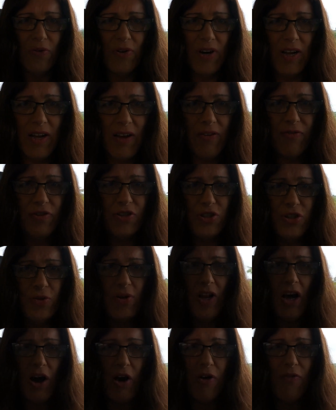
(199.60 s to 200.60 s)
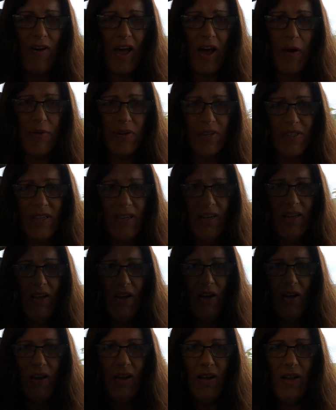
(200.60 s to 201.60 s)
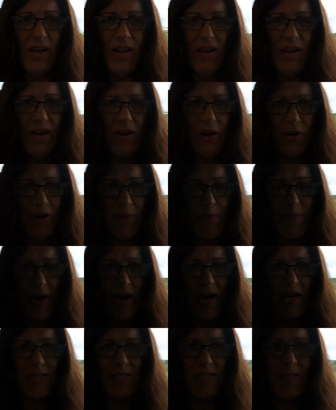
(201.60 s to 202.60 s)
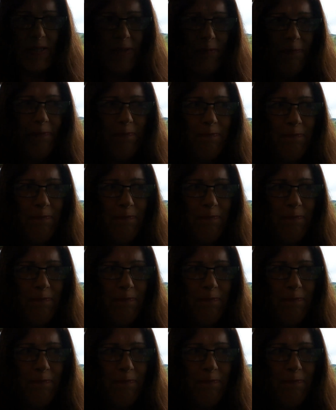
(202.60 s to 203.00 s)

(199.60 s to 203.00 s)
for, uh, for two and a half hours on a bus.